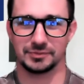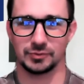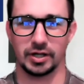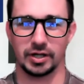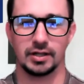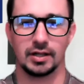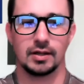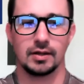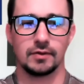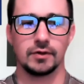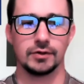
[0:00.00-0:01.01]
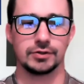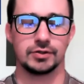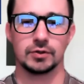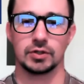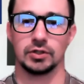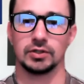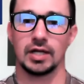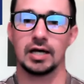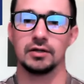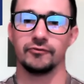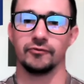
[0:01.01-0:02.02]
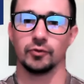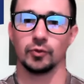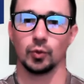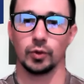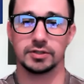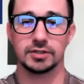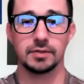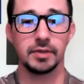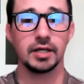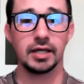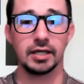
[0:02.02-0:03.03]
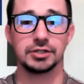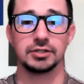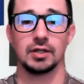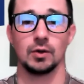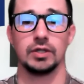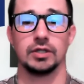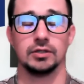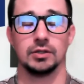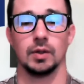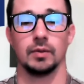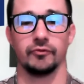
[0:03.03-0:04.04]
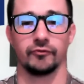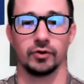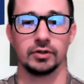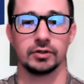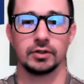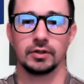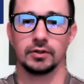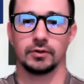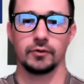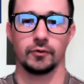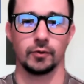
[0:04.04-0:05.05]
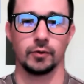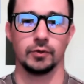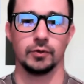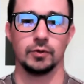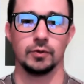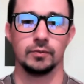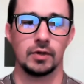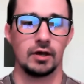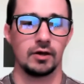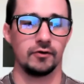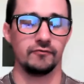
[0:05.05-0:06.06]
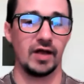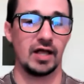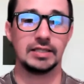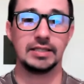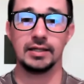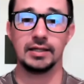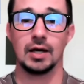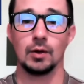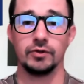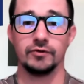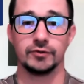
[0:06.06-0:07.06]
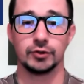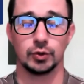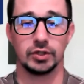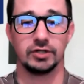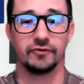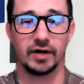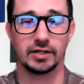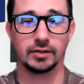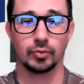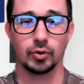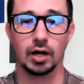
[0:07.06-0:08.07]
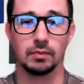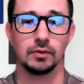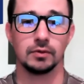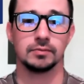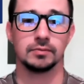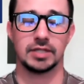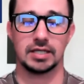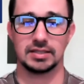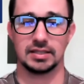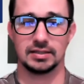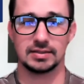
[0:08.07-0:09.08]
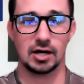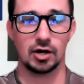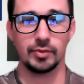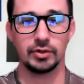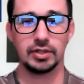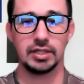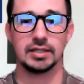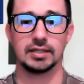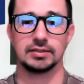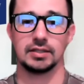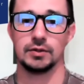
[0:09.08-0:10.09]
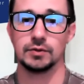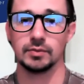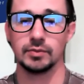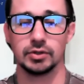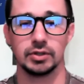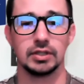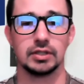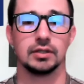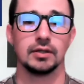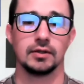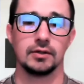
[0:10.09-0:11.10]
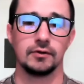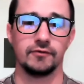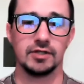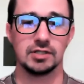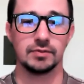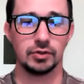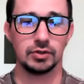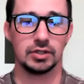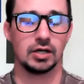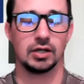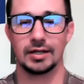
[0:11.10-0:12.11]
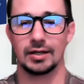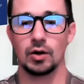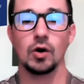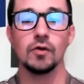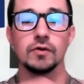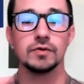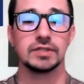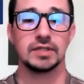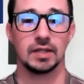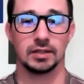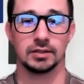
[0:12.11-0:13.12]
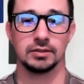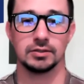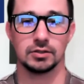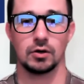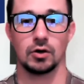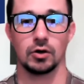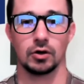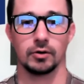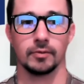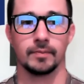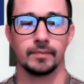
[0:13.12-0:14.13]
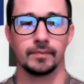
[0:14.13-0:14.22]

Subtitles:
right? There's a lot of risk mitigation that we could do up front through validating that we've truly defined the problem, testing desirability, testing usability, feasibility. Like all those things are